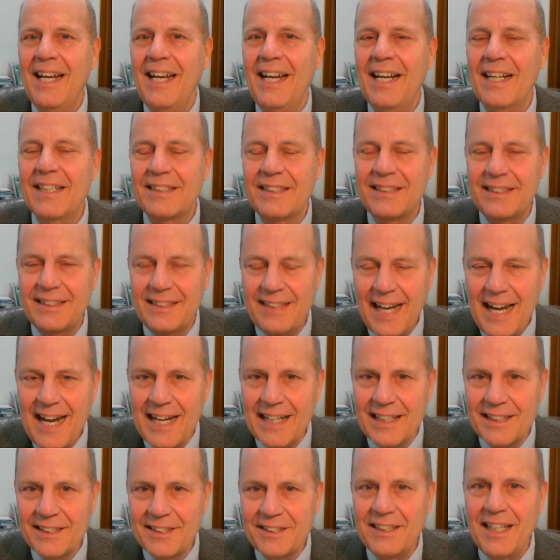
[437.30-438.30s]
It
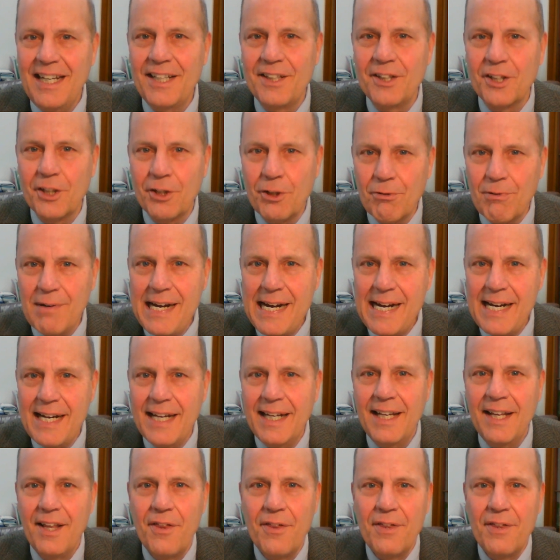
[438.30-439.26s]
says in the Greek